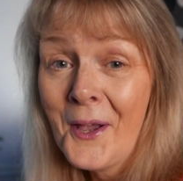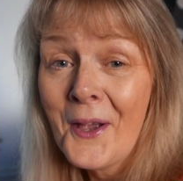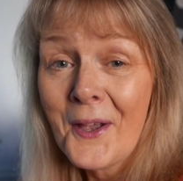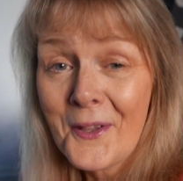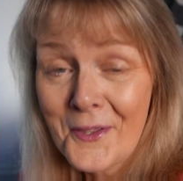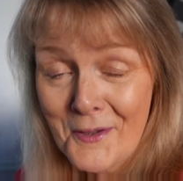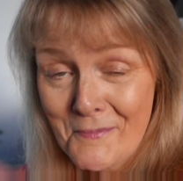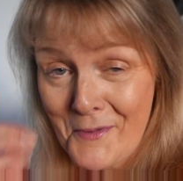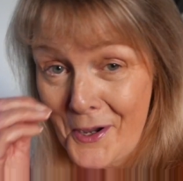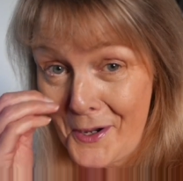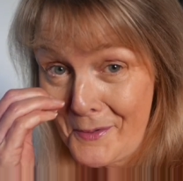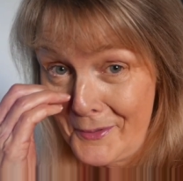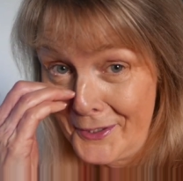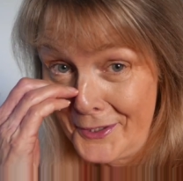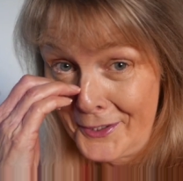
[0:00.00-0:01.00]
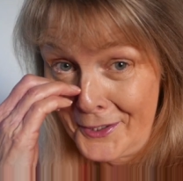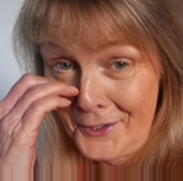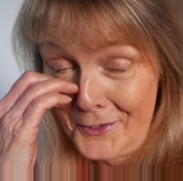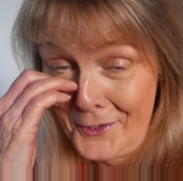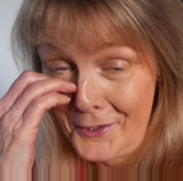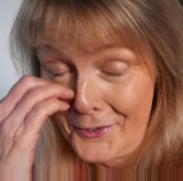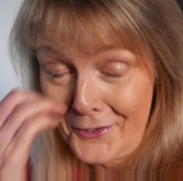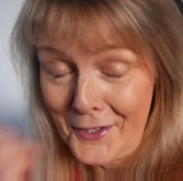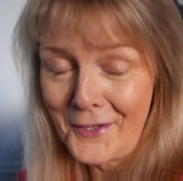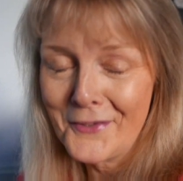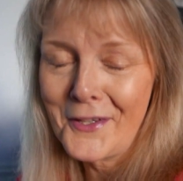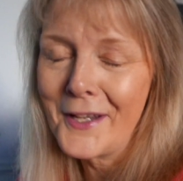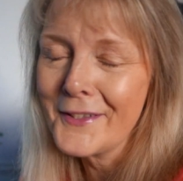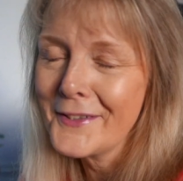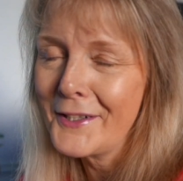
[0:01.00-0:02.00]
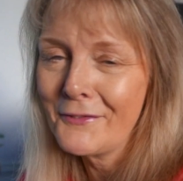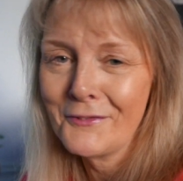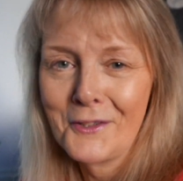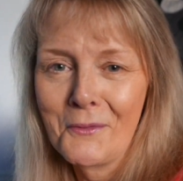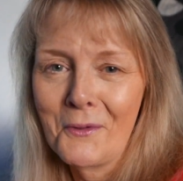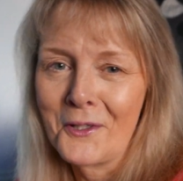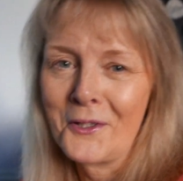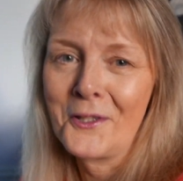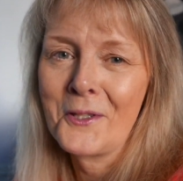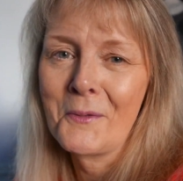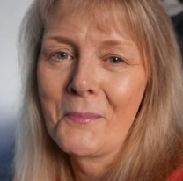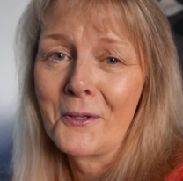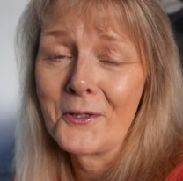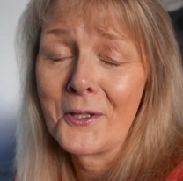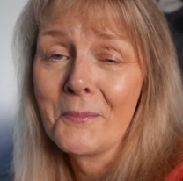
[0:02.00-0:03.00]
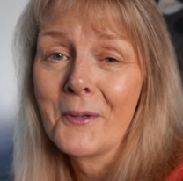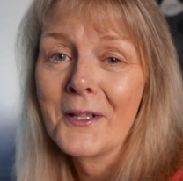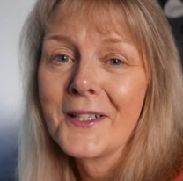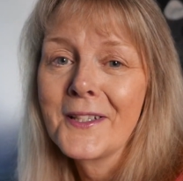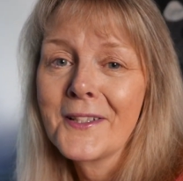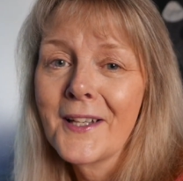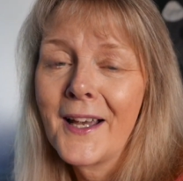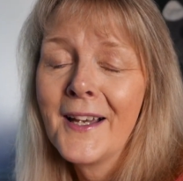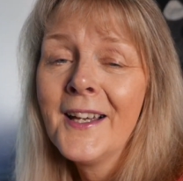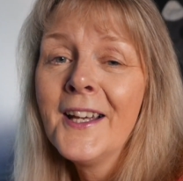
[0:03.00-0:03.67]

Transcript: at the moment so no that that definitely wasn't a possibility